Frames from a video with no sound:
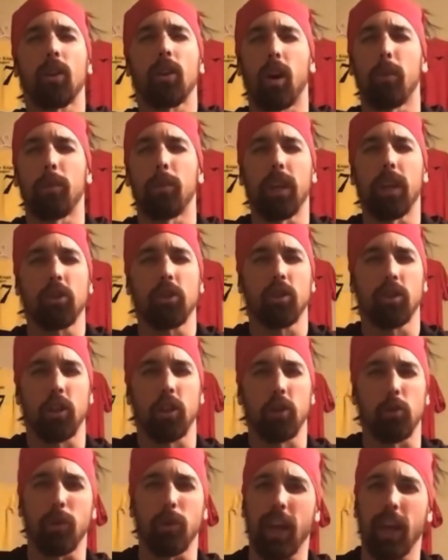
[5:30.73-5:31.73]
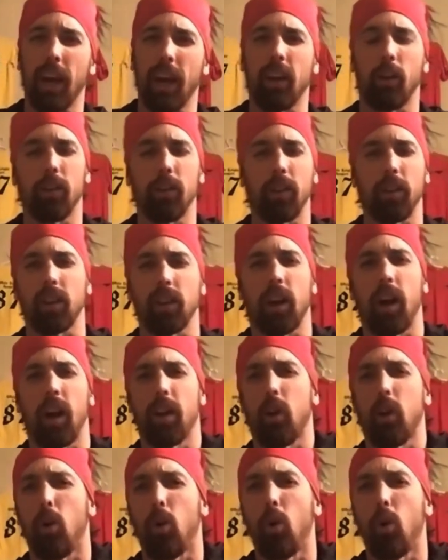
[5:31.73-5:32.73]
Any other combinations that you get other
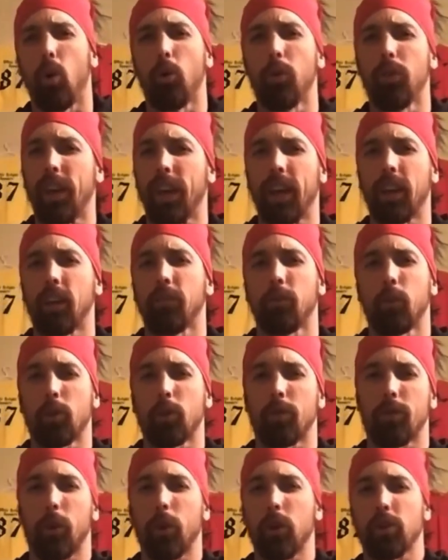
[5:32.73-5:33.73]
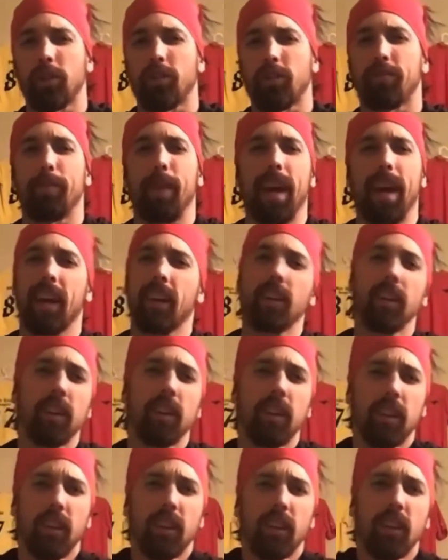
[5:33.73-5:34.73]
than cut, hold, and a variation of
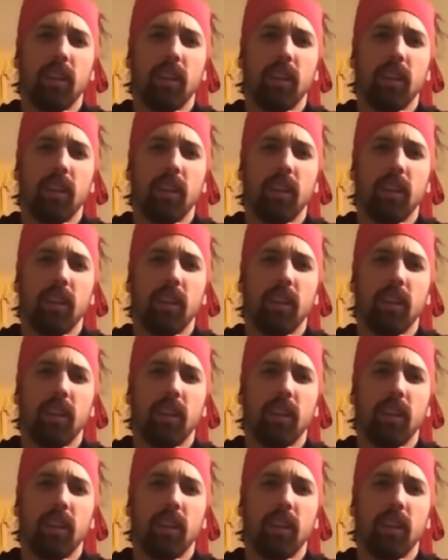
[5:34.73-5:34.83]
man?